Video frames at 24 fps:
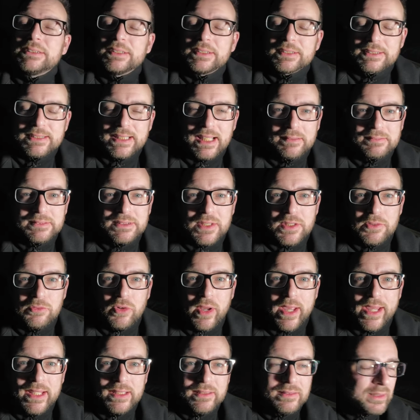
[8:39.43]
to the sounds of the
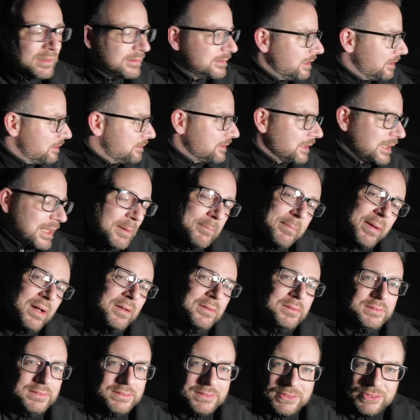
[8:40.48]
rain, and then think
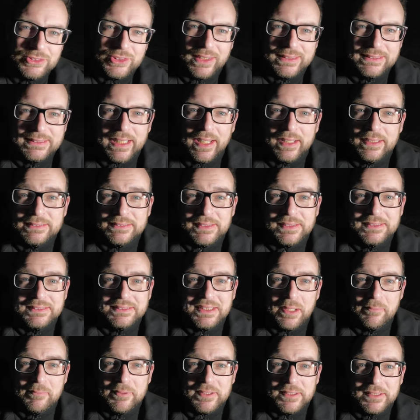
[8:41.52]
about trying to get into this
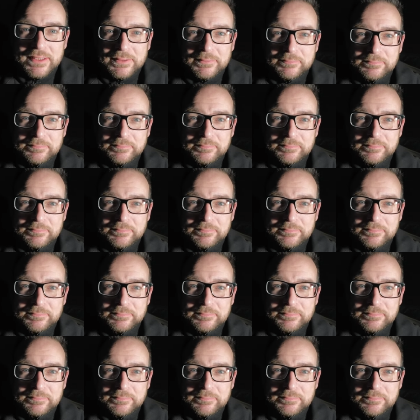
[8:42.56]
hammock.